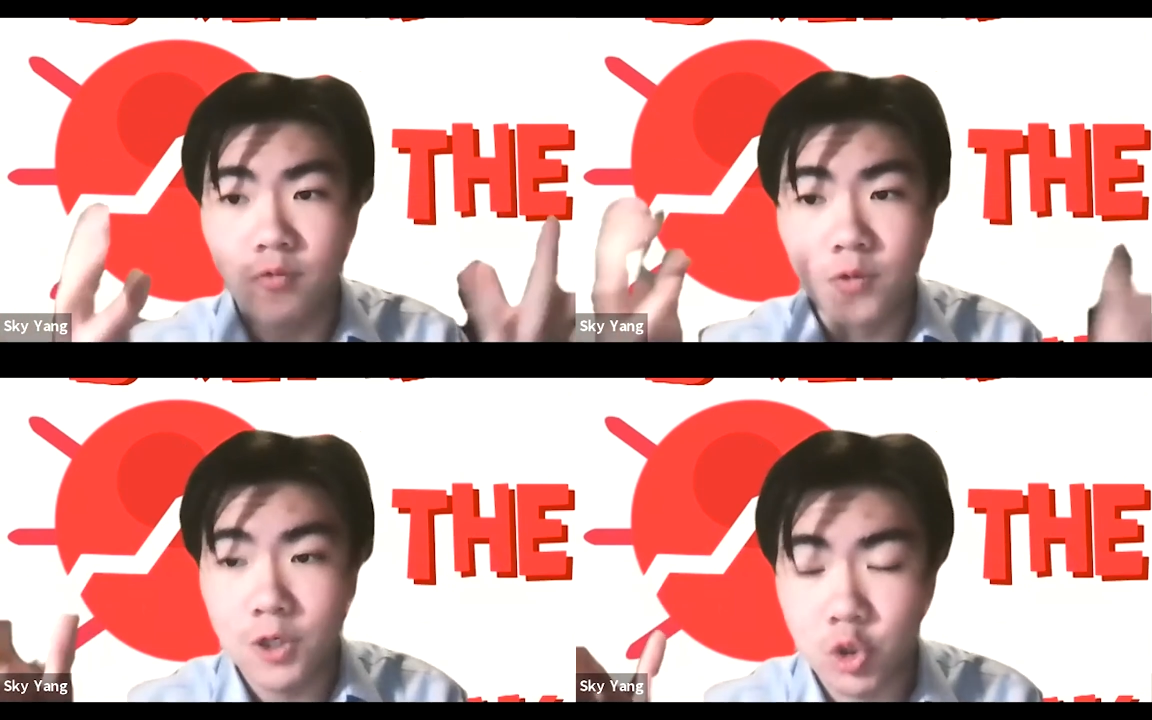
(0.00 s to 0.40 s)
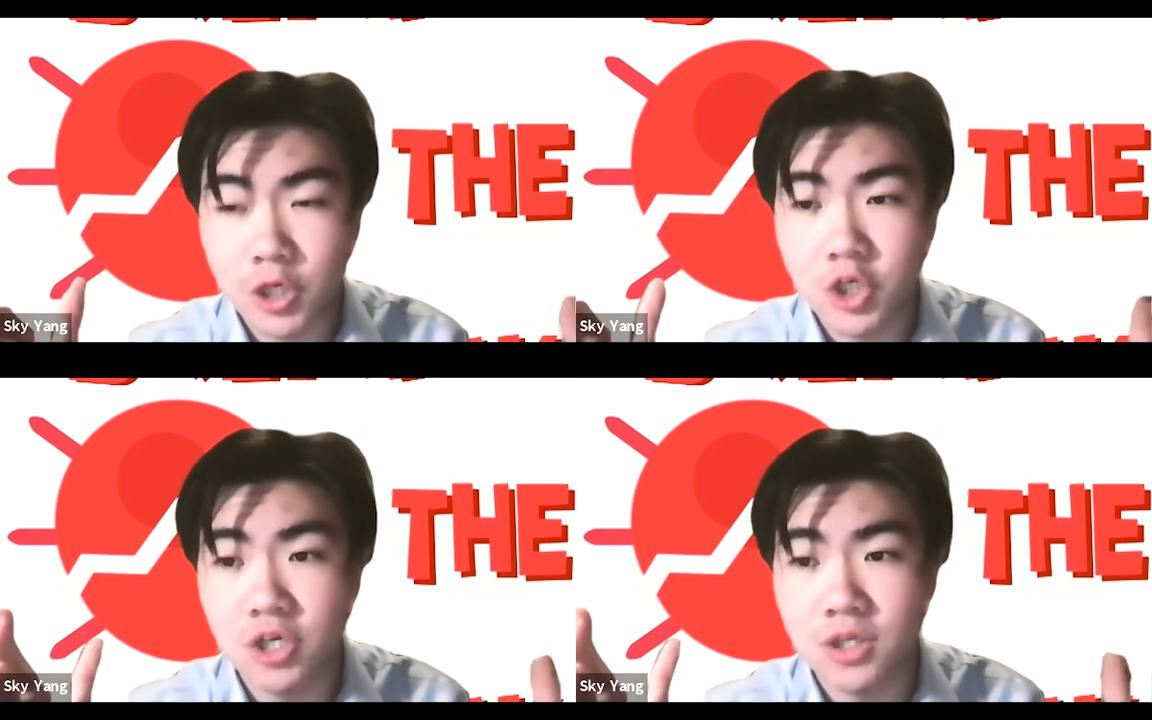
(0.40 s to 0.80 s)

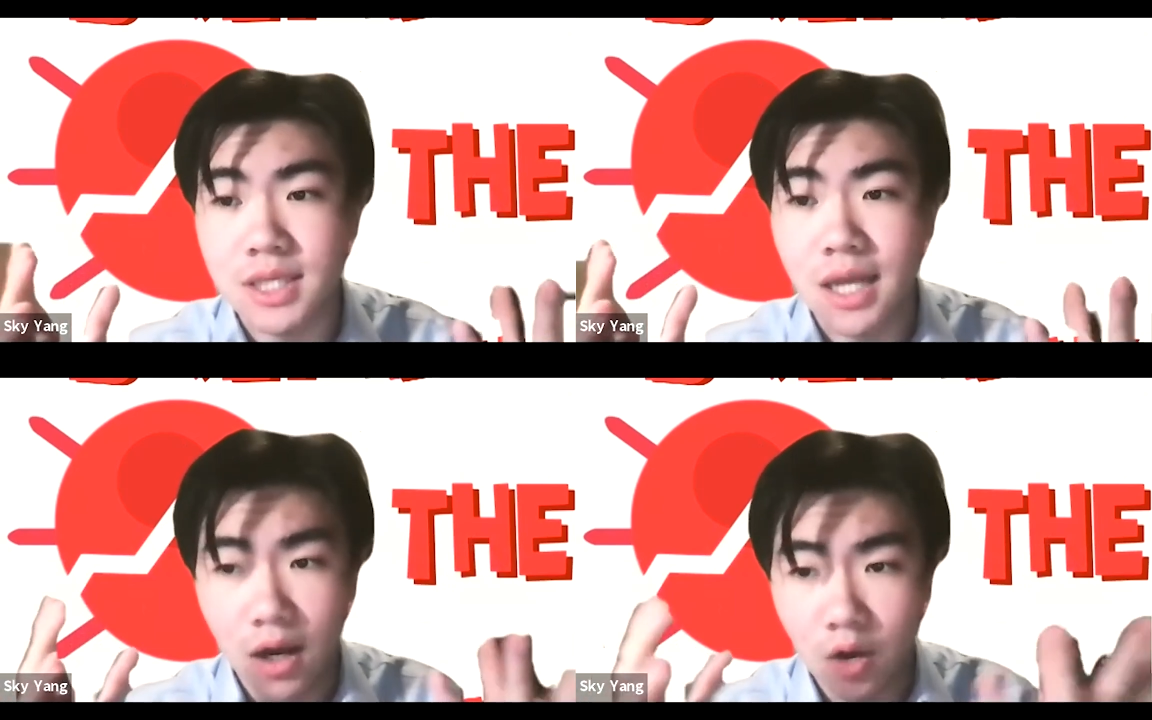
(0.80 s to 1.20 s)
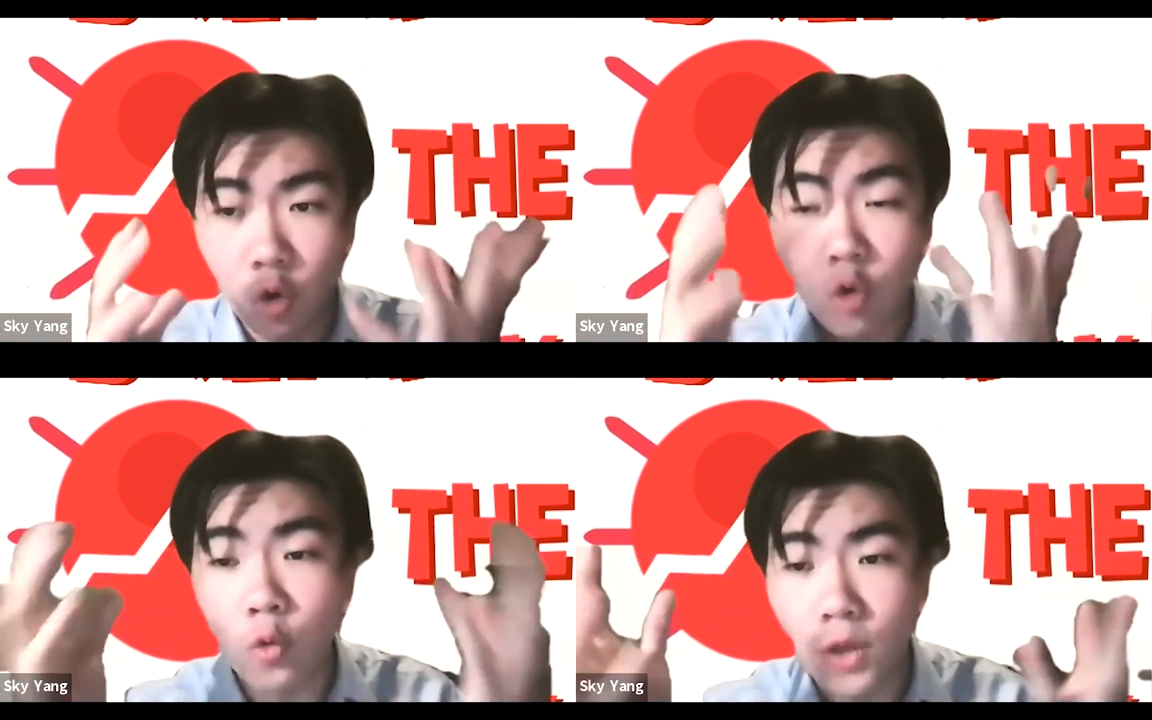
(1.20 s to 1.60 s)
restrictions on
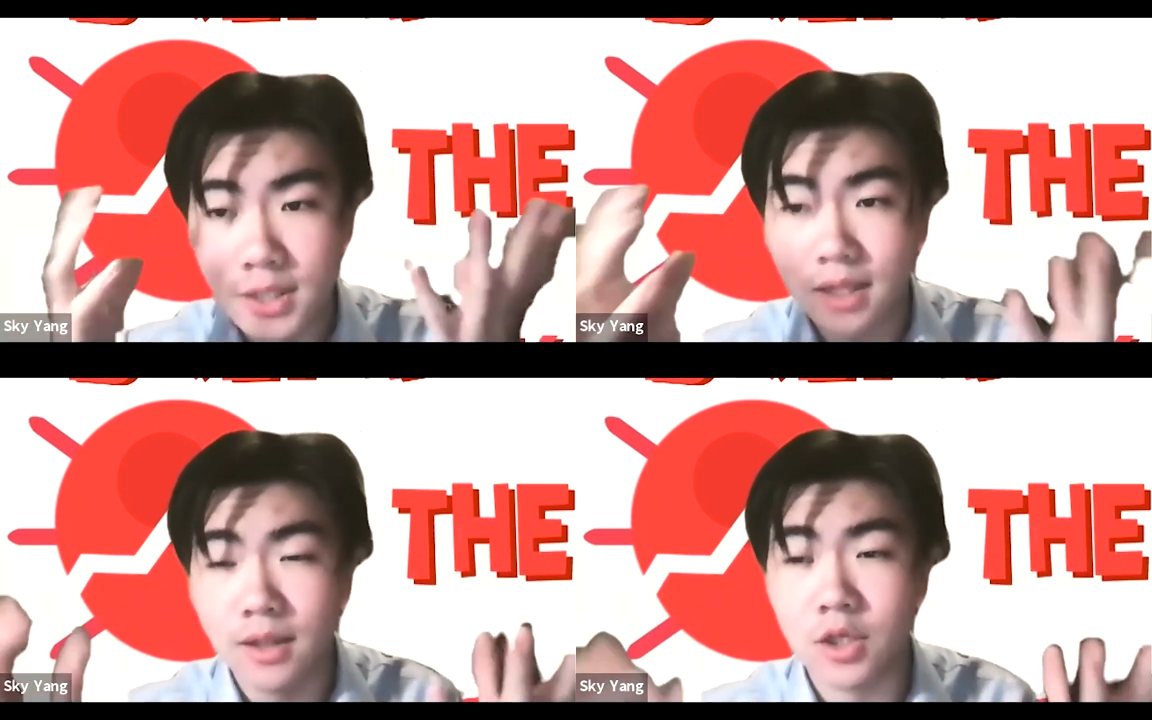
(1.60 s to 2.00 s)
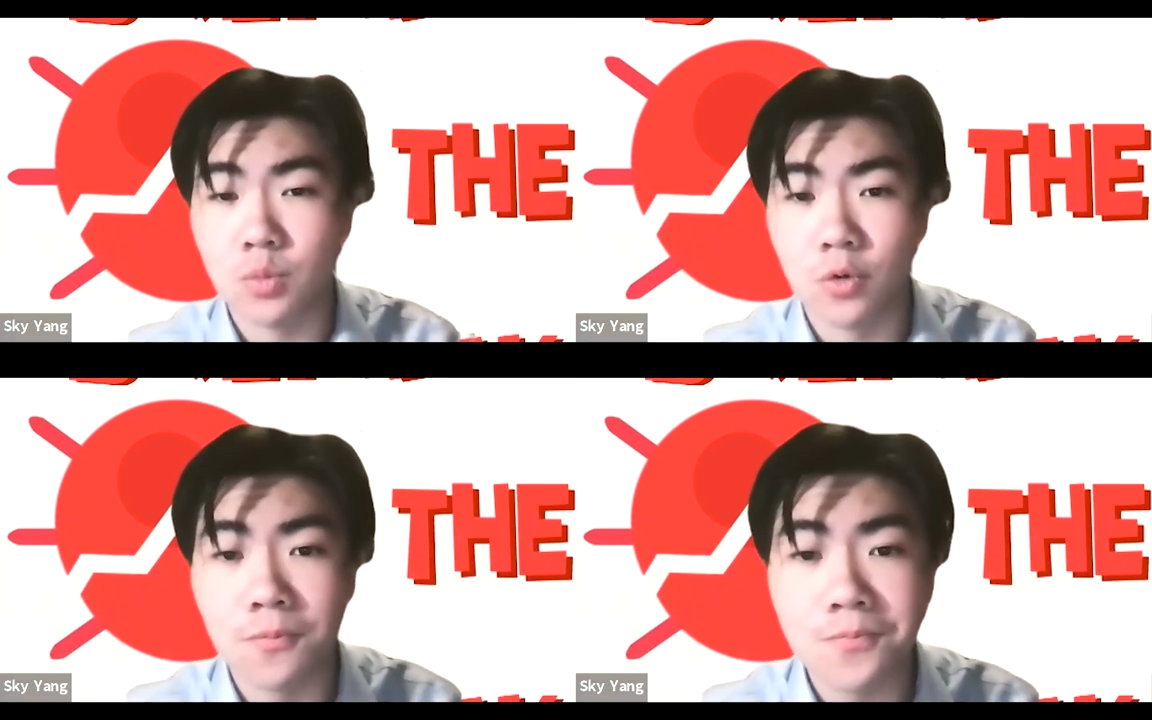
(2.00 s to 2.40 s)
who is
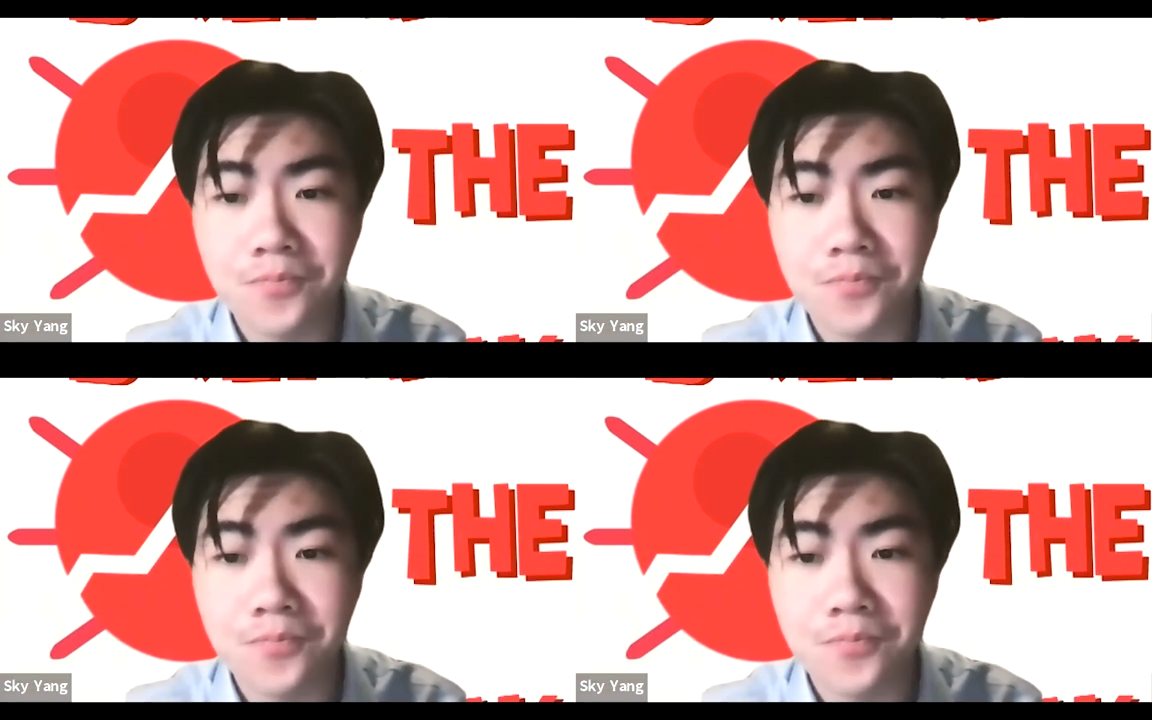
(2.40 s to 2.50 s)
eligible.